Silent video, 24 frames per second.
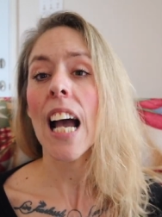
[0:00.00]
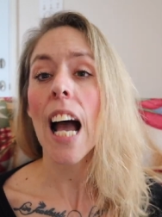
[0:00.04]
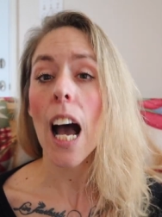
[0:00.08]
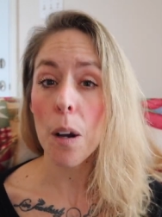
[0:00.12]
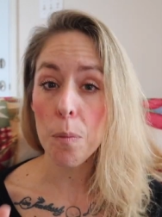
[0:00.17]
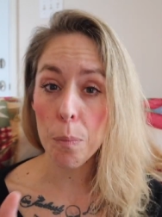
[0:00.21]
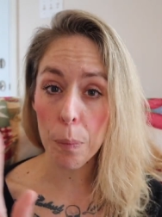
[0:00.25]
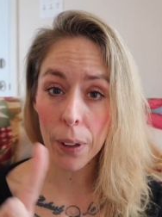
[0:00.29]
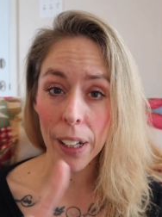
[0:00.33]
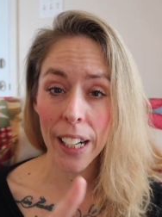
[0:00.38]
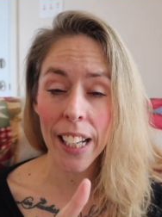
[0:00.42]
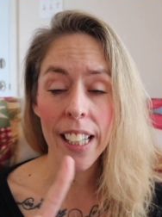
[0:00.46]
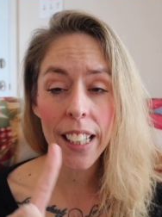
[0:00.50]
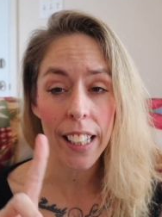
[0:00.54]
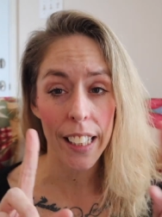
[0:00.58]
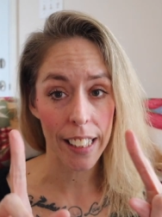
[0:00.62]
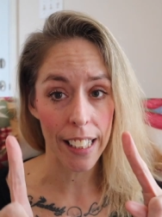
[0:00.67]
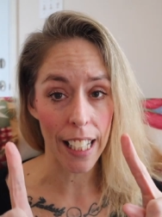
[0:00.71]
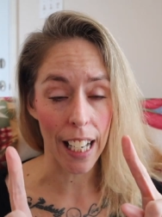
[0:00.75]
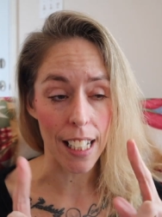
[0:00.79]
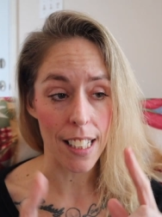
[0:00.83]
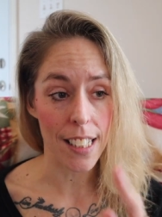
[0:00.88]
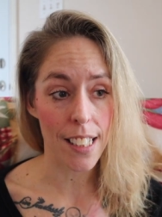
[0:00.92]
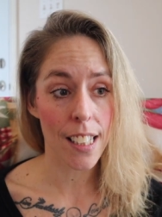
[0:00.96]
A break,
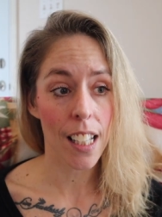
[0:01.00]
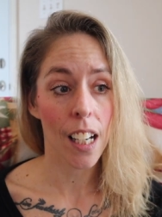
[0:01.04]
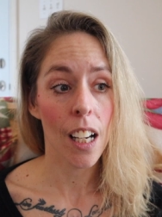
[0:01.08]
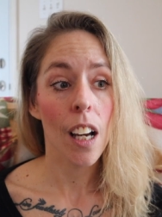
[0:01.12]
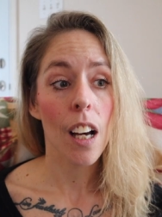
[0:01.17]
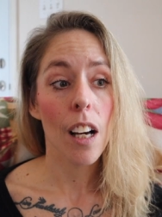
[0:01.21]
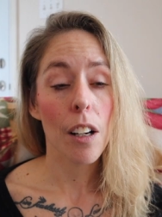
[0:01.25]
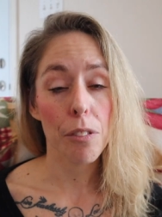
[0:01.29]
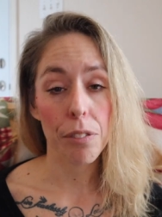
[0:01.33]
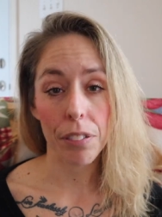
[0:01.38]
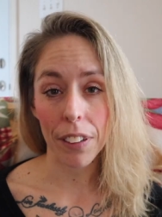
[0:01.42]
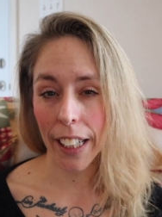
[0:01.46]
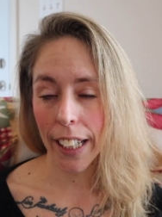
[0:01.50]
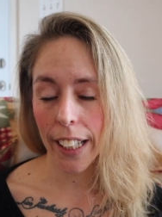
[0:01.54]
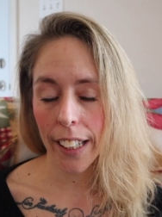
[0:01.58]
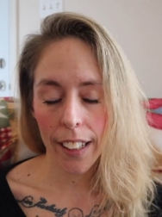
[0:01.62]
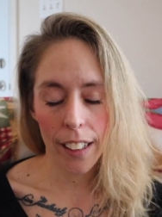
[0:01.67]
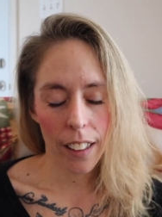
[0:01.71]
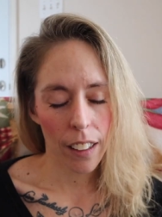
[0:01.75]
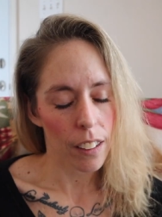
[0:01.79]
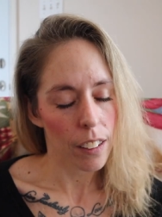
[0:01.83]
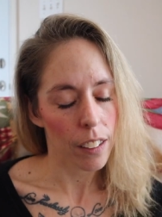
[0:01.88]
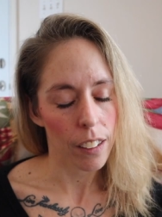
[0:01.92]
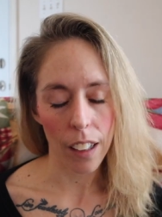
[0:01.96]
yes.
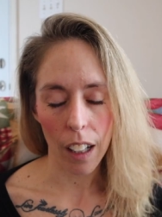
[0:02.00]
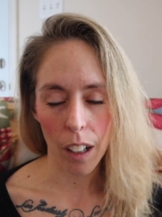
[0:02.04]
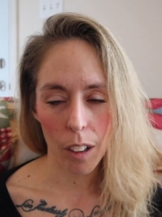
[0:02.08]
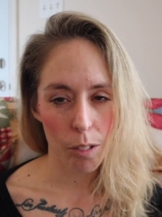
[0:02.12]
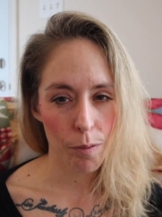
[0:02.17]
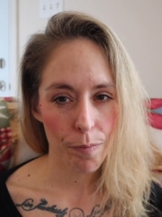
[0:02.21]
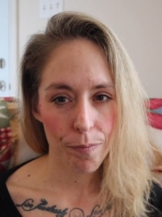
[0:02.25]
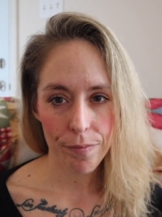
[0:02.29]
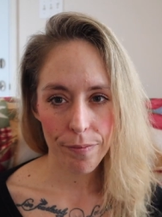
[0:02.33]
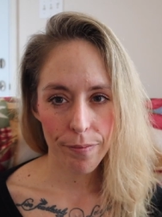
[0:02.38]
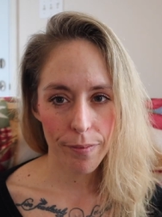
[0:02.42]
Flighting, no.